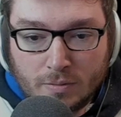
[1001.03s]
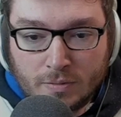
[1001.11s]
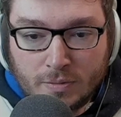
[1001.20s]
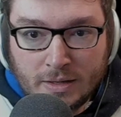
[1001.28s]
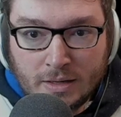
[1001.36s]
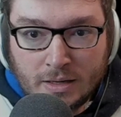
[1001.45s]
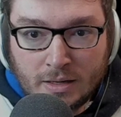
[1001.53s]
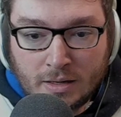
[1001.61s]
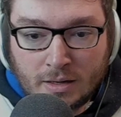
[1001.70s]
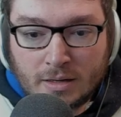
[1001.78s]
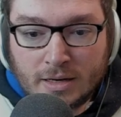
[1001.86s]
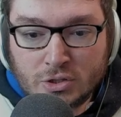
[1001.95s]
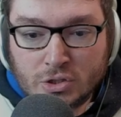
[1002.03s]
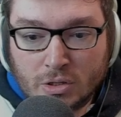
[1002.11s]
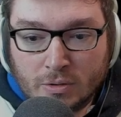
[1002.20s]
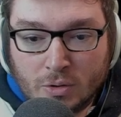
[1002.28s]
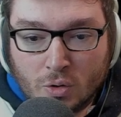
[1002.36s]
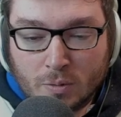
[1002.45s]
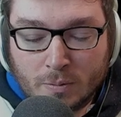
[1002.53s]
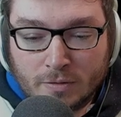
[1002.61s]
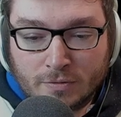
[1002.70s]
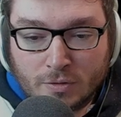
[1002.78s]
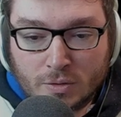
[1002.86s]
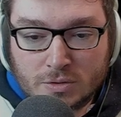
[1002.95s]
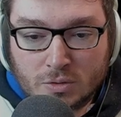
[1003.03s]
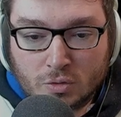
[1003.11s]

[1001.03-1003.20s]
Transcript: the legendary augment Frozen